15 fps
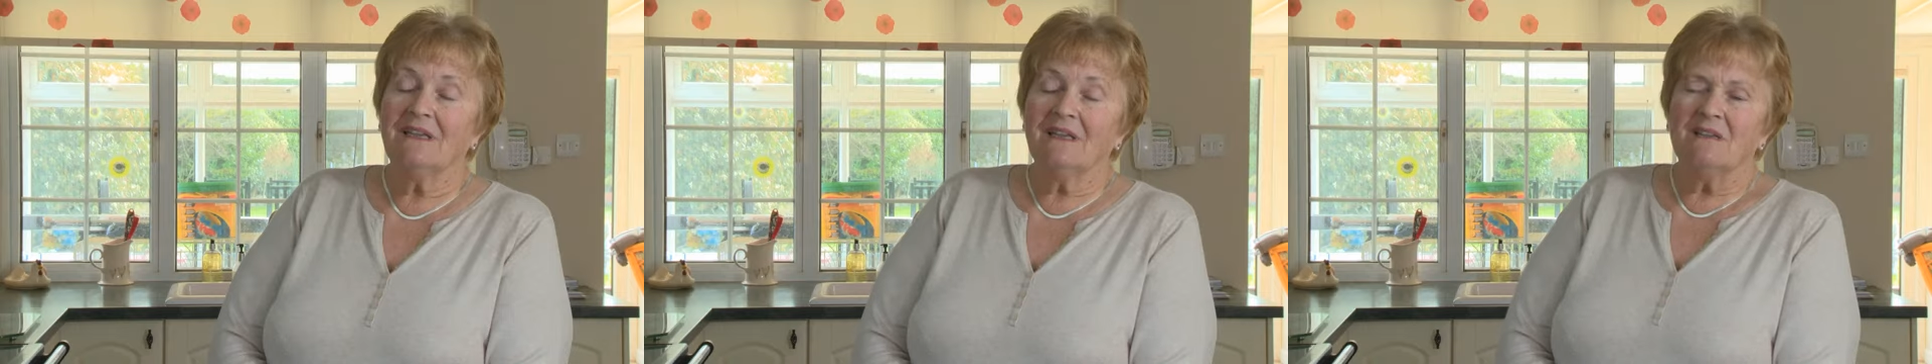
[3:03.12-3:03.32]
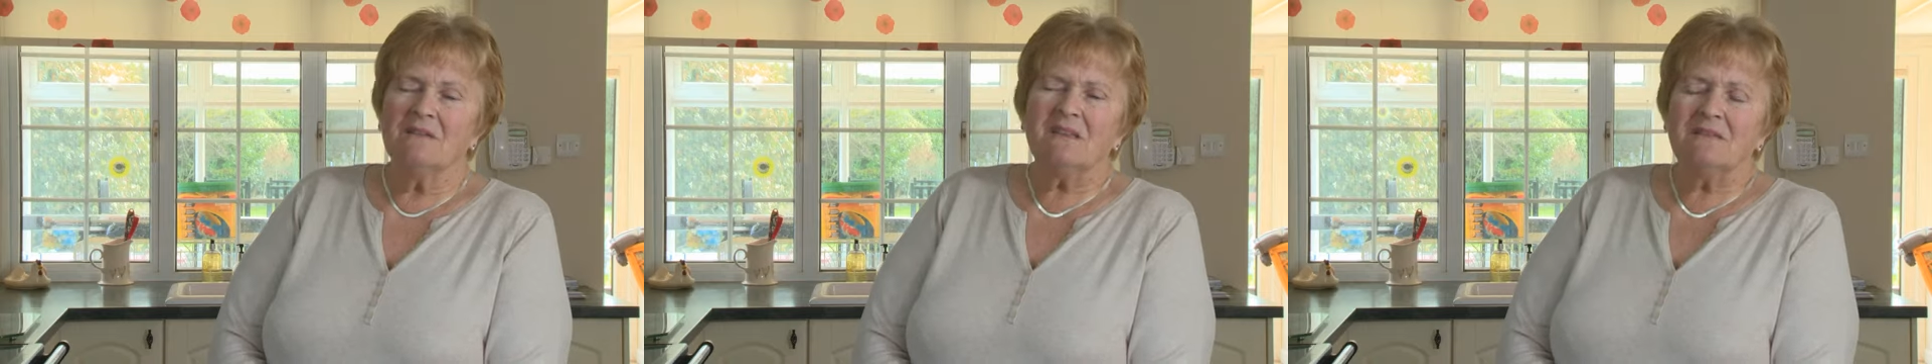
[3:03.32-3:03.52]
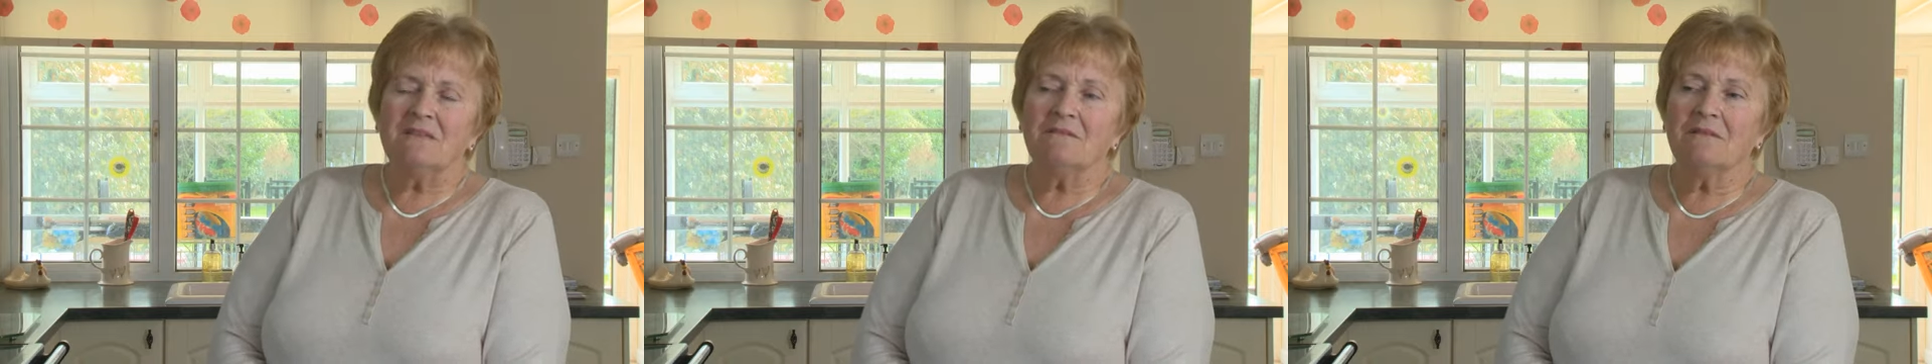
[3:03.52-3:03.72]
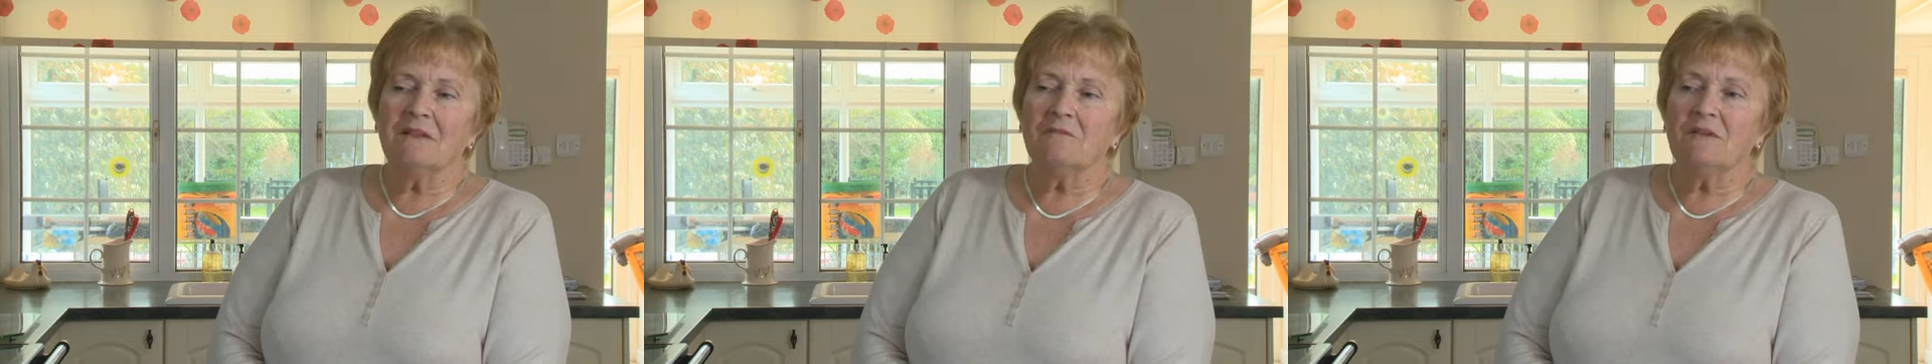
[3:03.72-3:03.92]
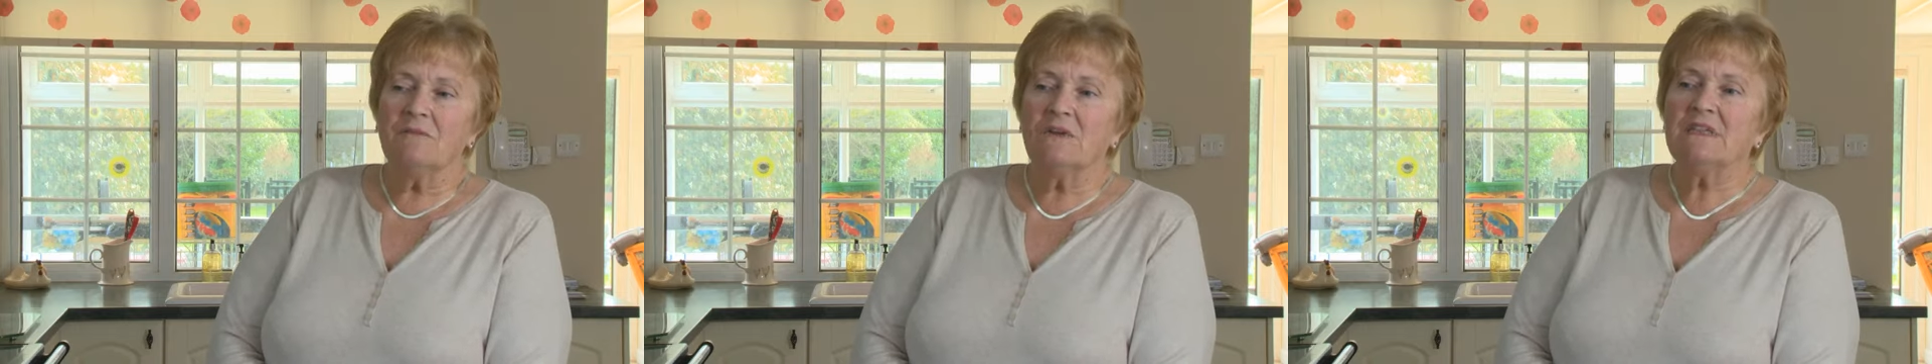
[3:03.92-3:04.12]

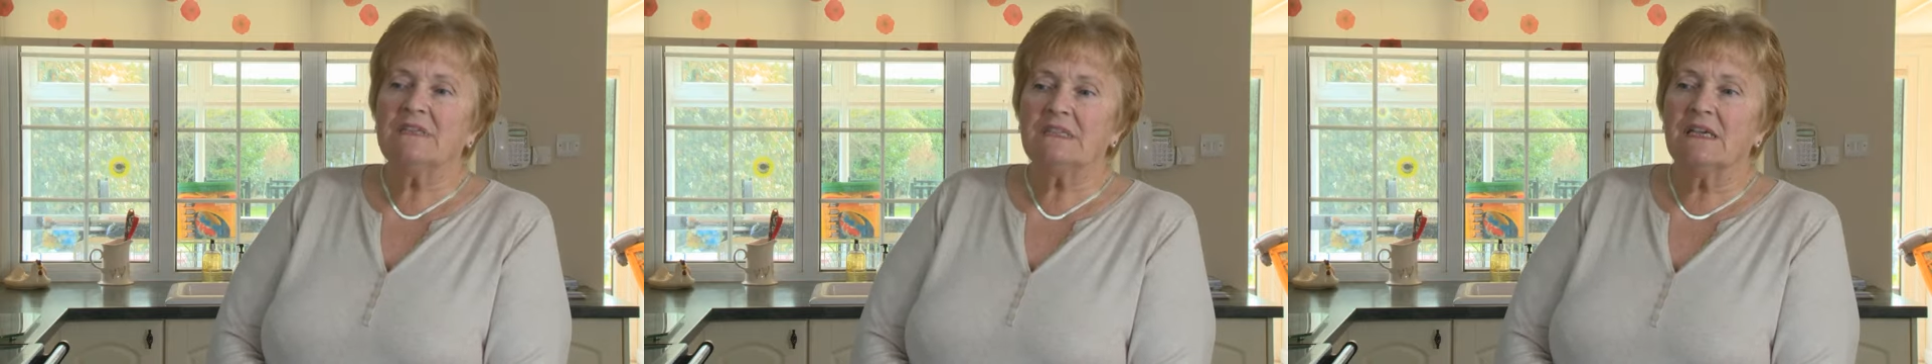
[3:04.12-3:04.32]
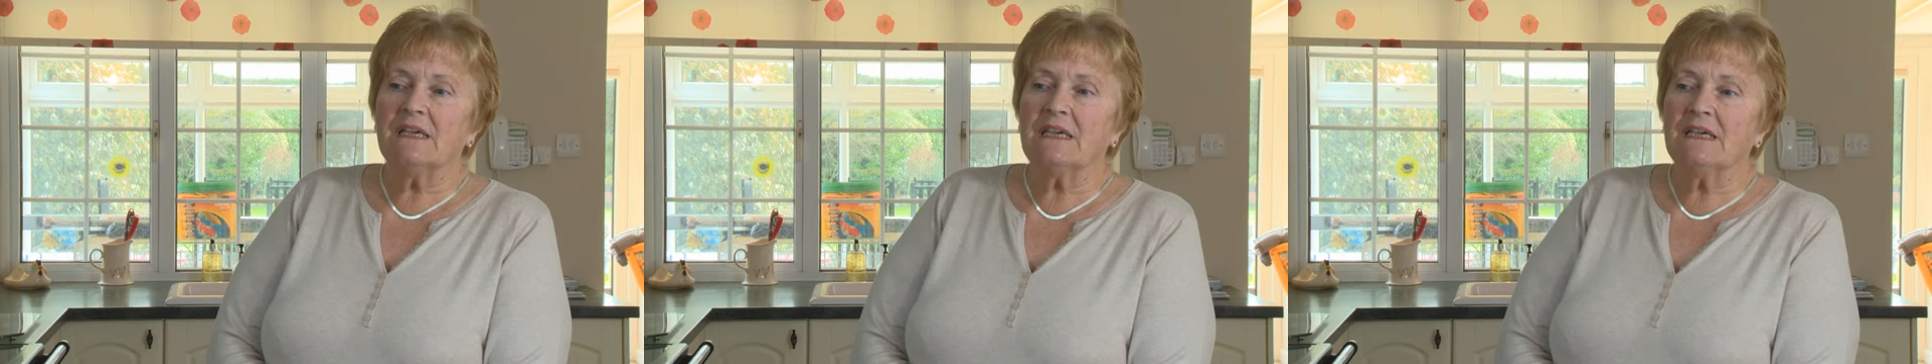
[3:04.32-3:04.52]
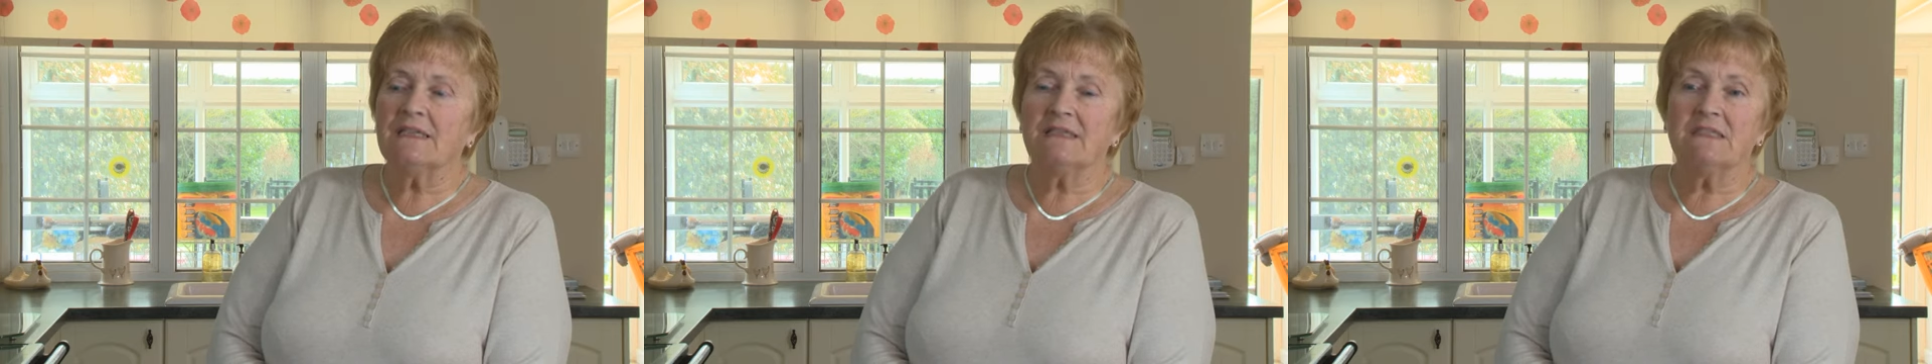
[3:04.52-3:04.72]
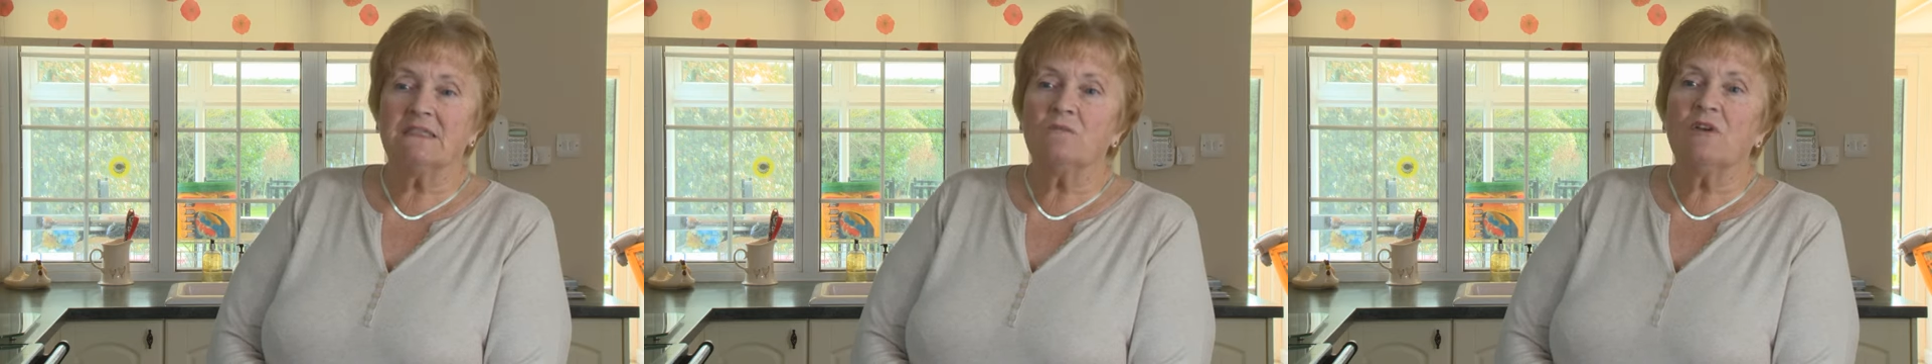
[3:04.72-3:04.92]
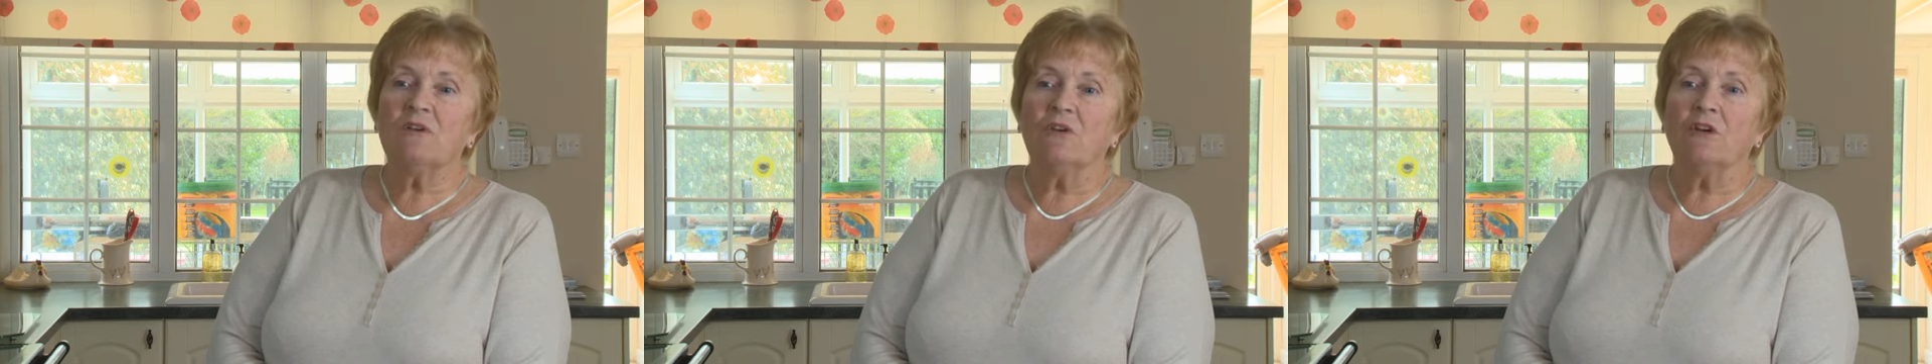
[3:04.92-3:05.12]
I mean, we say, yes,
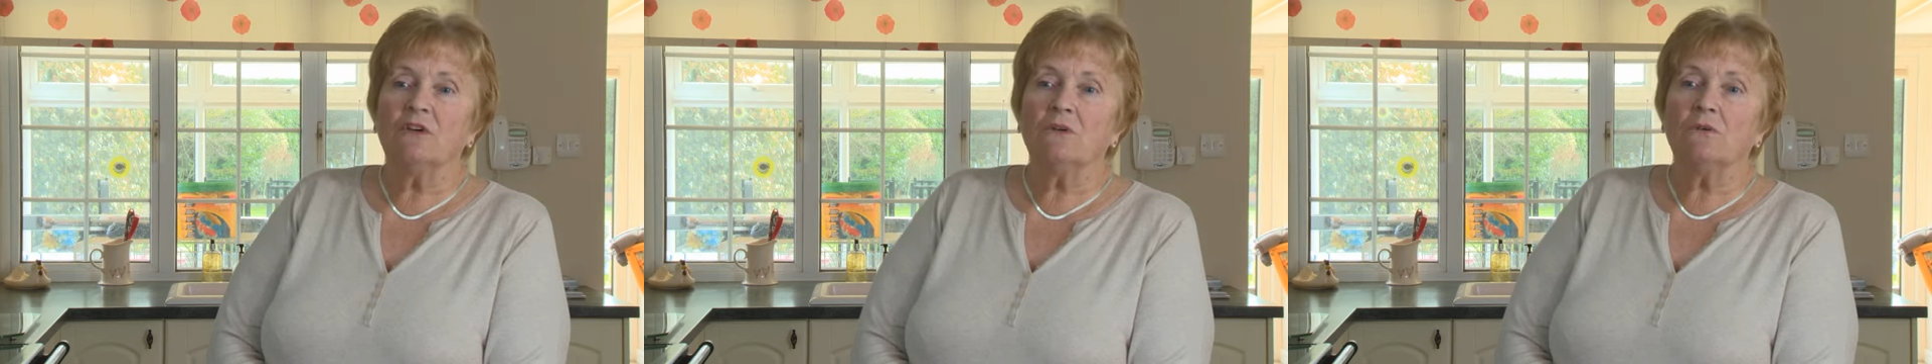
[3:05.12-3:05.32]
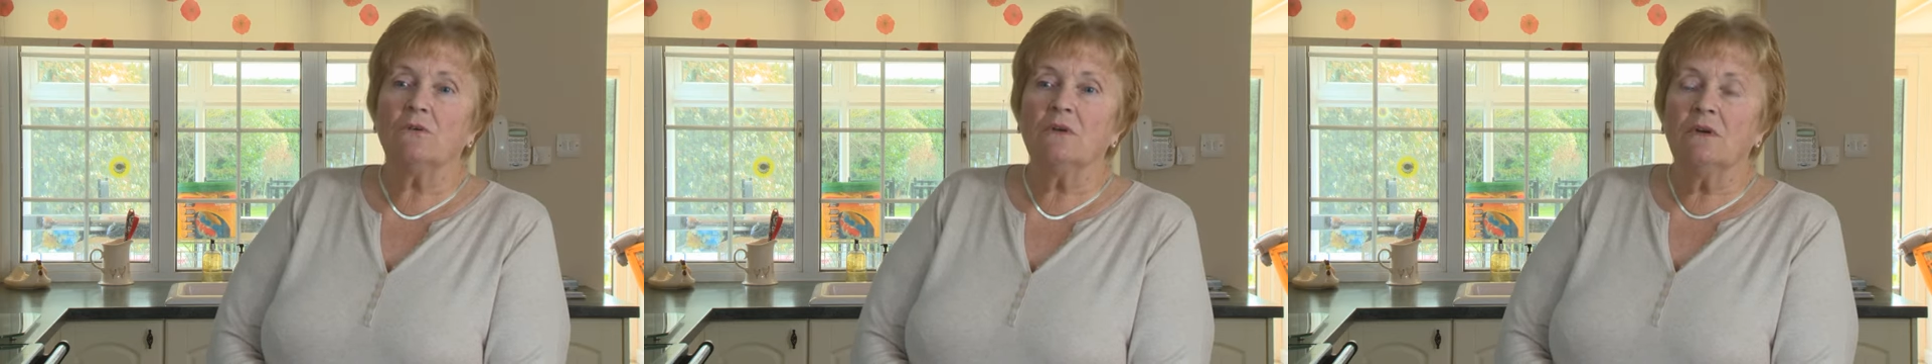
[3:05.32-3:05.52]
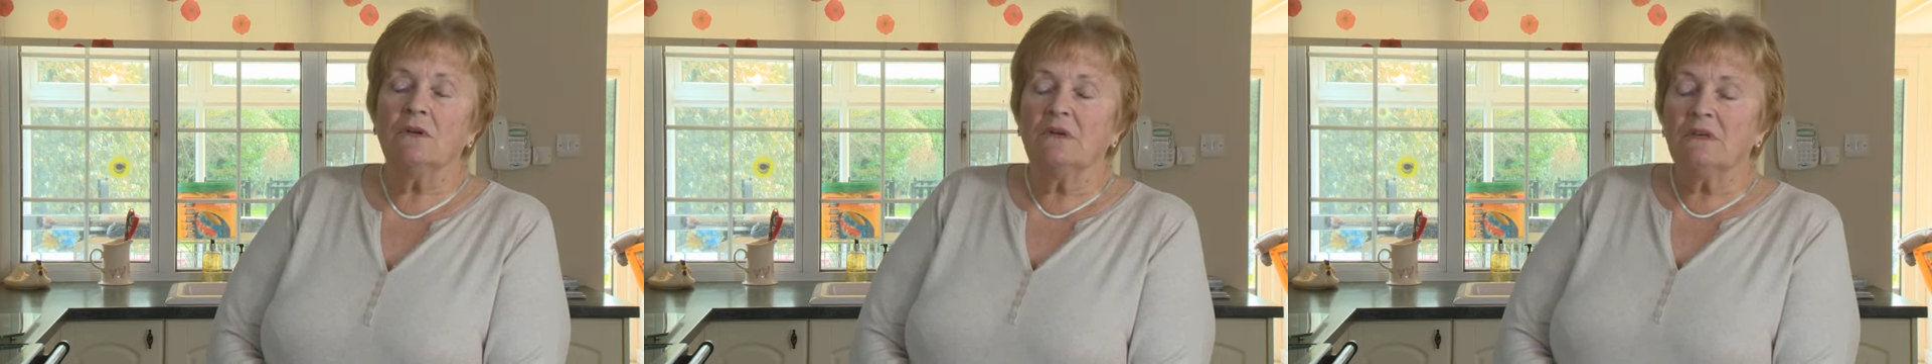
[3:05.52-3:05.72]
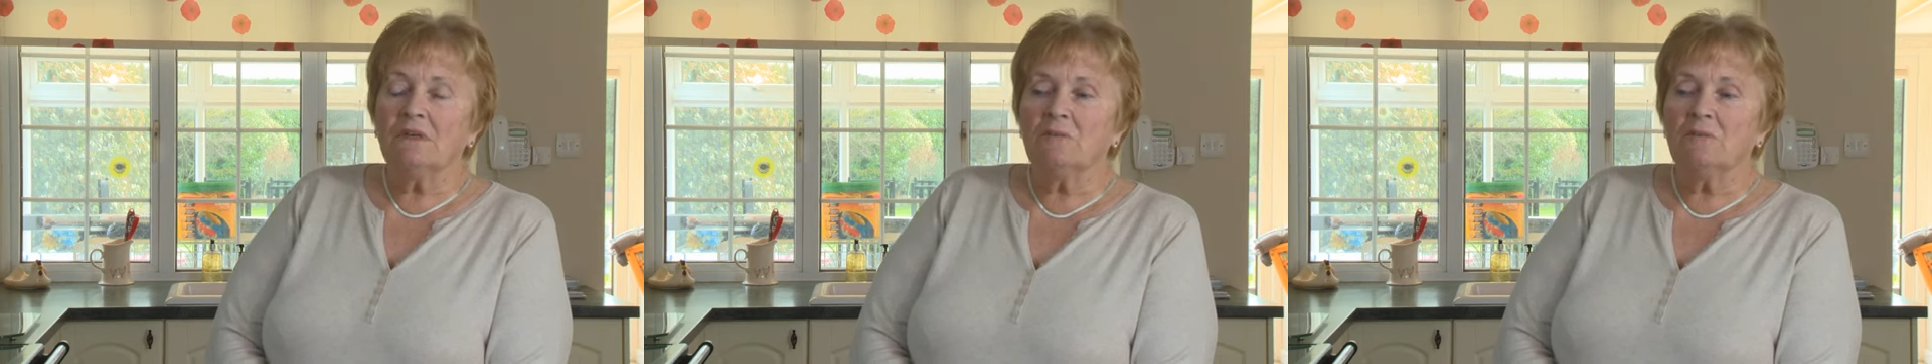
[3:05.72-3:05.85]
it's a miracle,